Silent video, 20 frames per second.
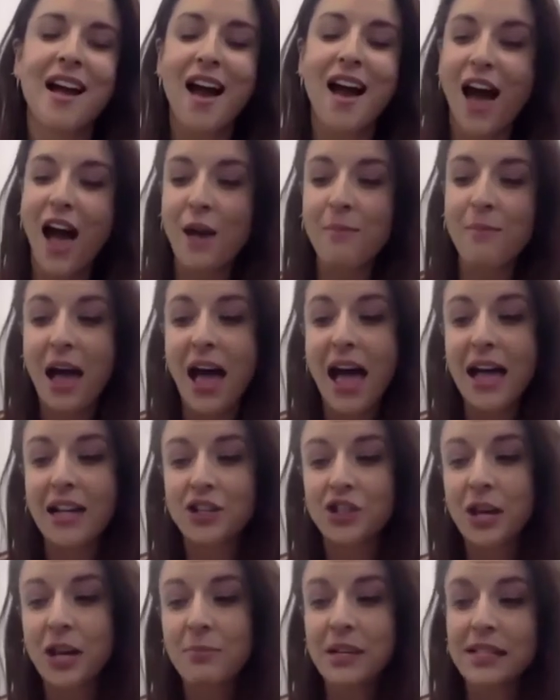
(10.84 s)
Um,
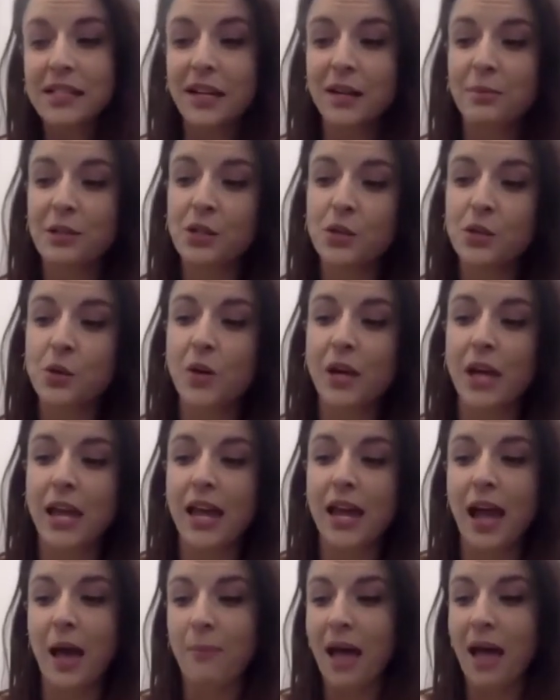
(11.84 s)
and J P is going to be
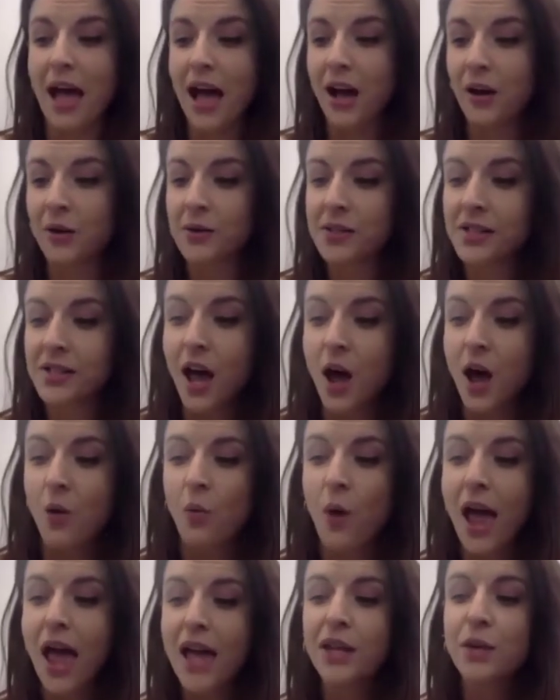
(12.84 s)
talking about uh,
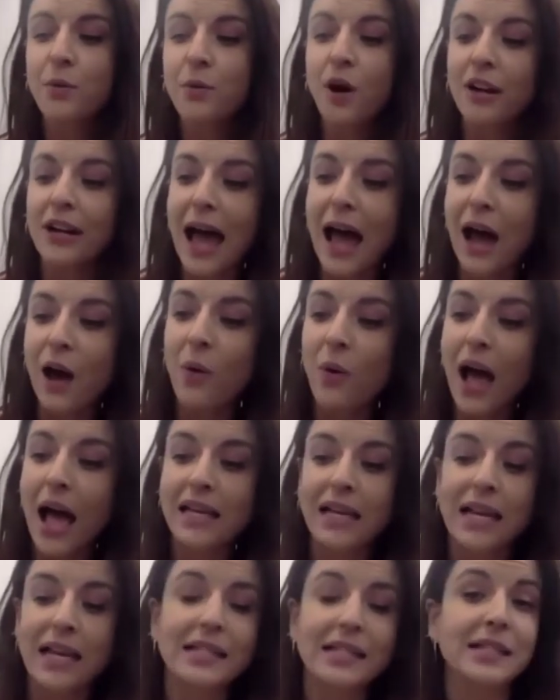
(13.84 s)
where you are now
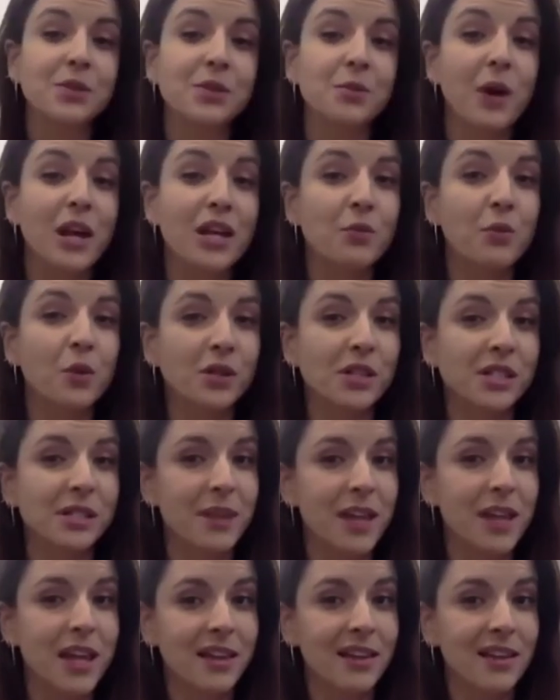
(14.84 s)
and getting to where you want to
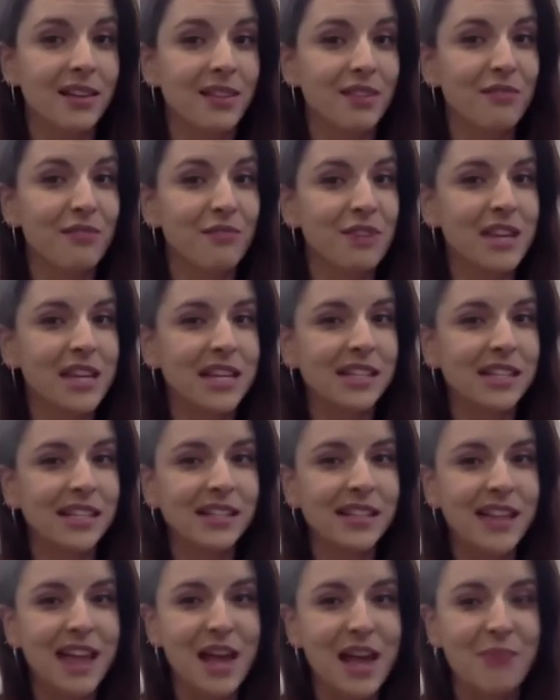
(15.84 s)
be in three easy
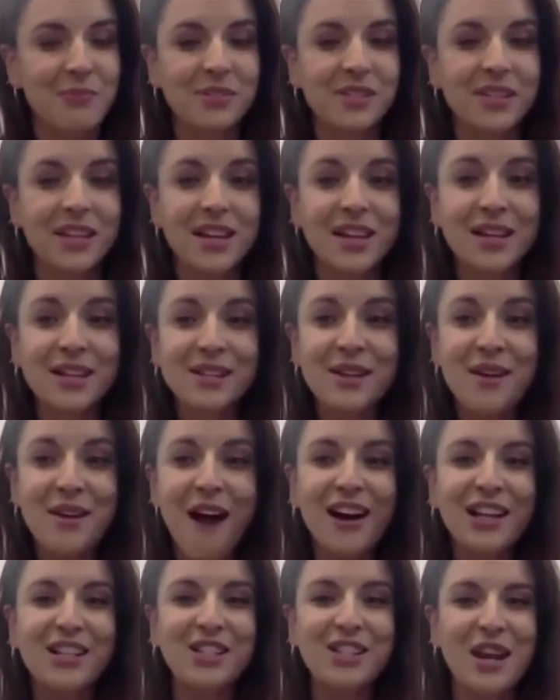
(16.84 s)
steps. Mm. So
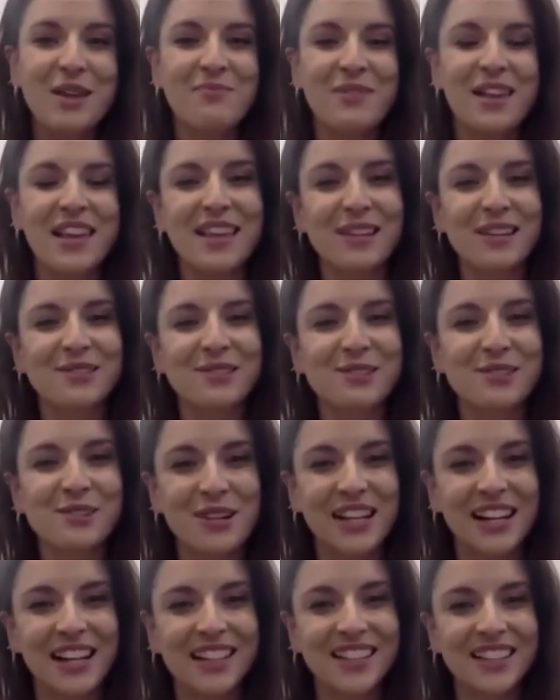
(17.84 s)
hi J P, thanks for joining
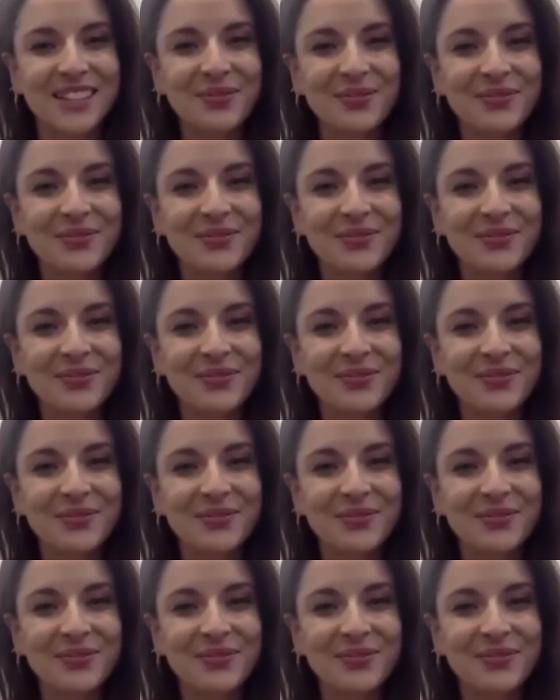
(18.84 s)
us.